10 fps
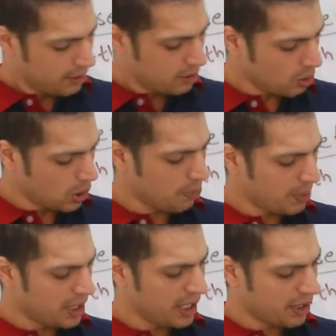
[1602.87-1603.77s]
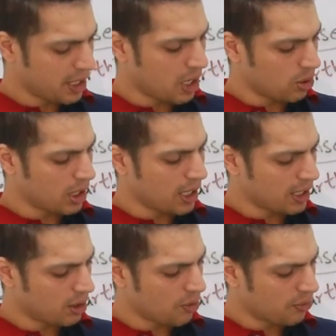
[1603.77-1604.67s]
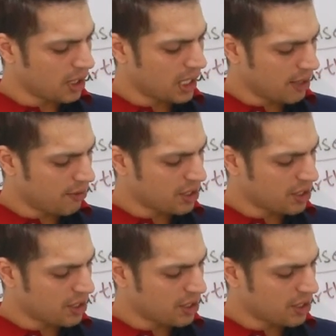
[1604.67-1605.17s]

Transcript: So predict how the length of the day